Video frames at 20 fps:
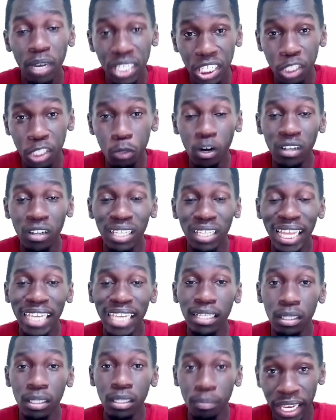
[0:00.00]
money you are
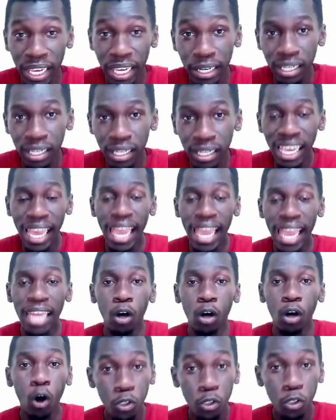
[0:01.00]
likely to make
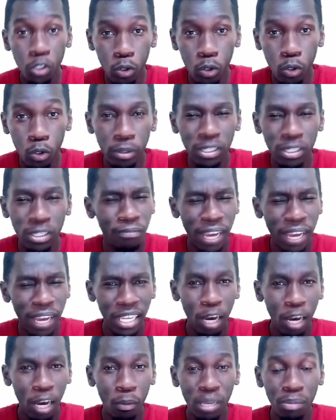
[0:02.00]
and also to
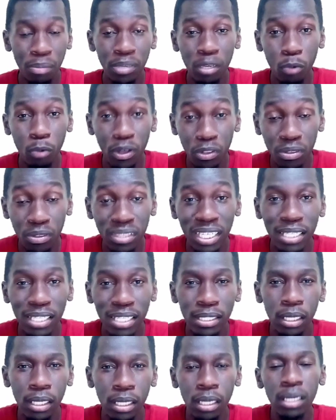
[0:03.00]
find out maybe whether
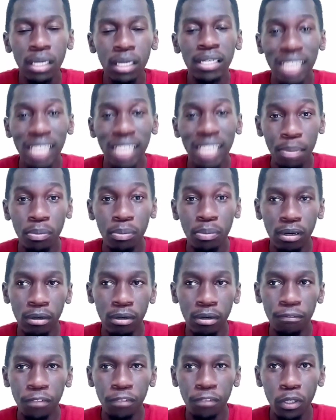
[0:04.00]
this type
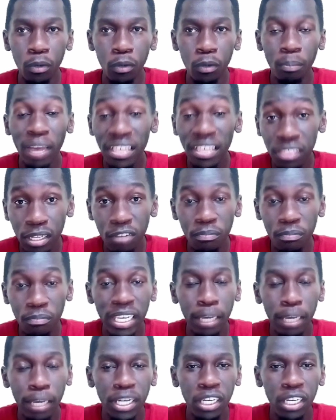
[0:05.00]
of you know method of
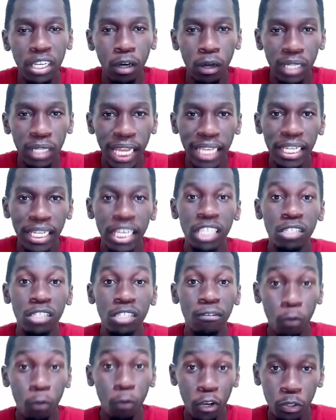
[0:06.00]
making money online
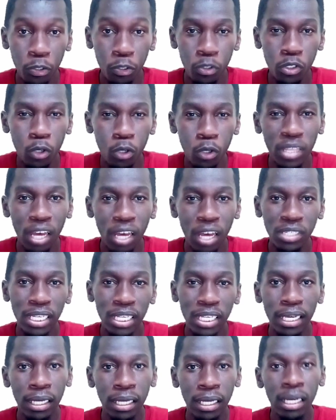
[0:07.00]
is for you so without
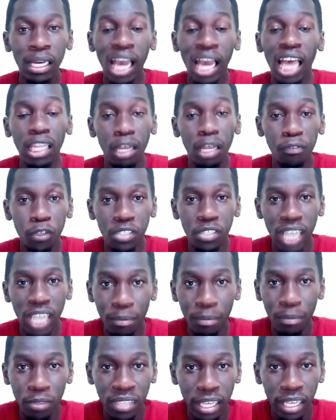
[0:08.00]
taking a lot of your
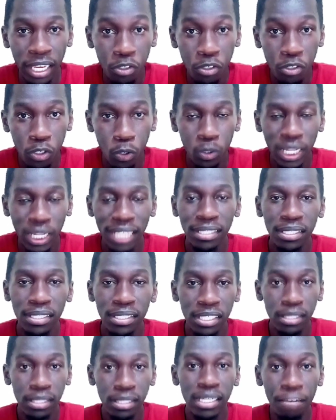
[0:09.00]
time in the intro
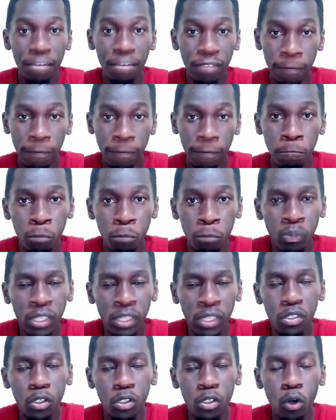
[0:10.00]
let's just dive in
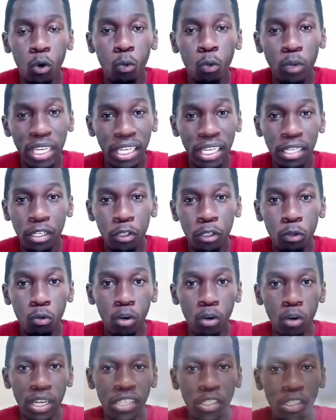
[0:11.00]
so we do
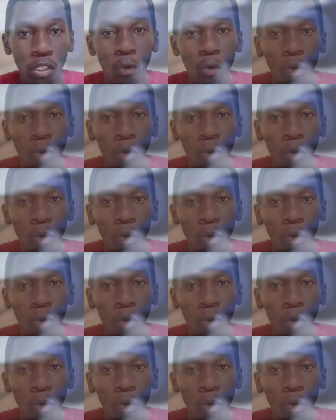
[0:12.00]
what is